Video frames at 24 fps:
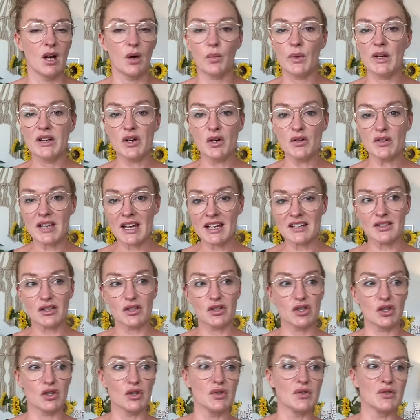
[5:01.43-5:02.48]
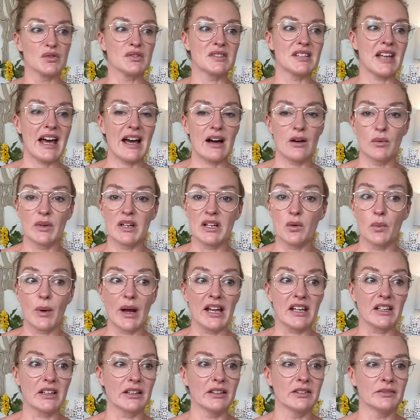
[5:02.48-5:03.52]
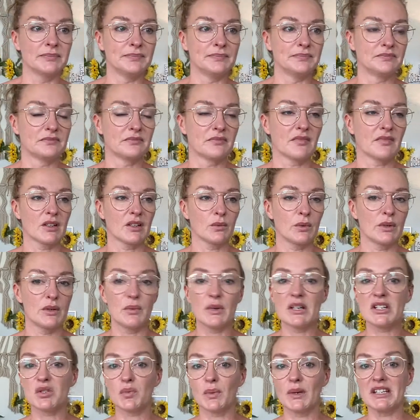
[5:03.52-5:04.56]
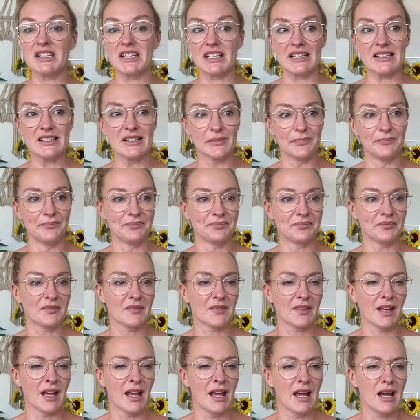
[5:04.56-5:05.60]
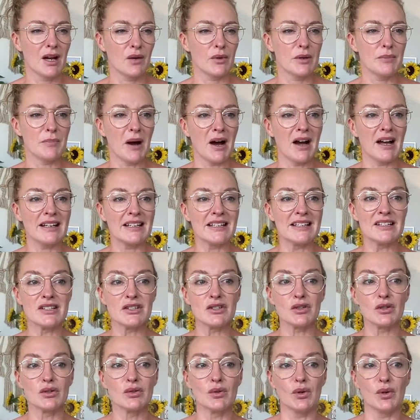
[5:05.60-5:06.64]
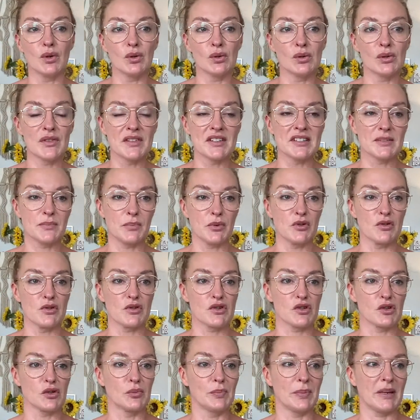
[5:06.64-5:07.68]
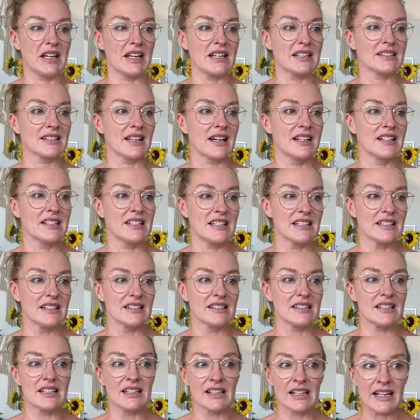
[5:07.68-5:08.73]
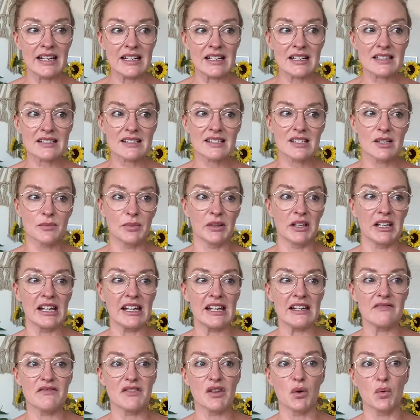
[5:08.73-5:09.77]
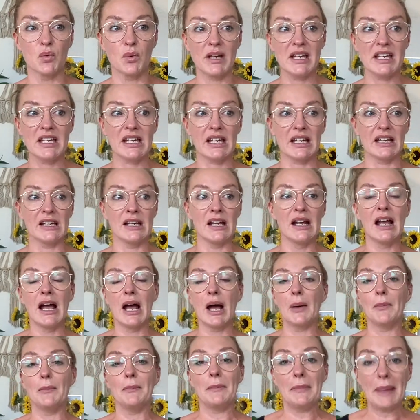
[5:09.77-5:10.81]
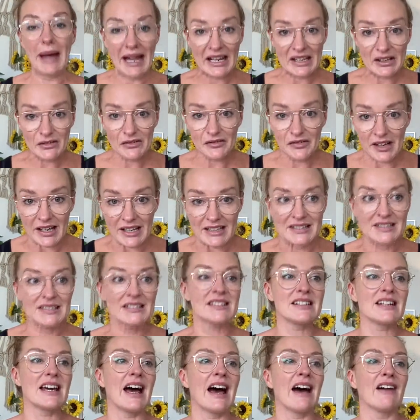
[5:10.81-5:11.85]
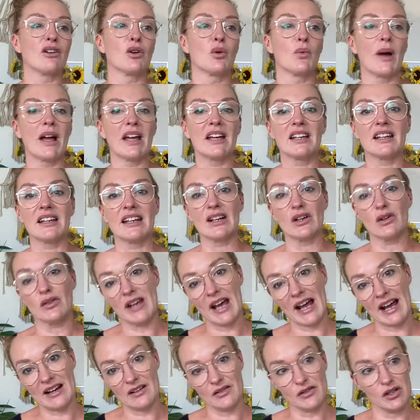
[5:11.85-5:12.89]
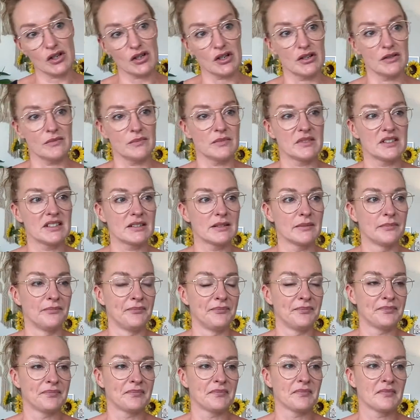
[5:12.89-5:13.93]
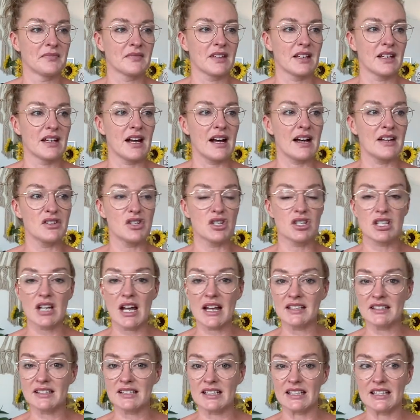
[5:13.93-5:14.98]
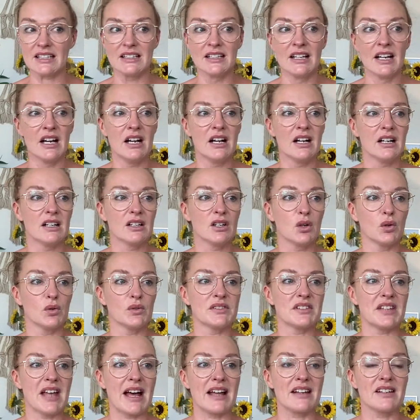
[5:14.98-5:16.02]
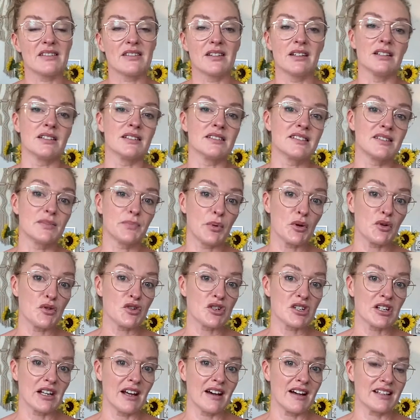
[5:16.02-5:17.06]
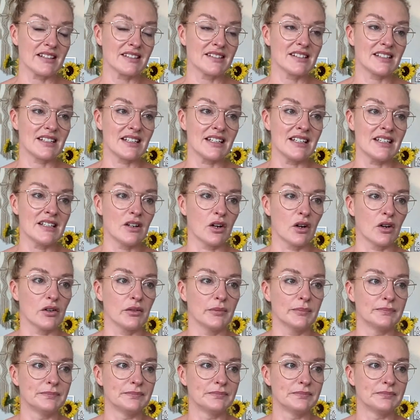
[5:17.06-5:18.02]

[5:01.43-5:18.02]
We don't get to choose how we awaken. We wish we did. We buy into all the spiritual BS ideas that lead us to believe that we can manifest our awakening on our terms. Adyashanti calls that the spiritualized ego.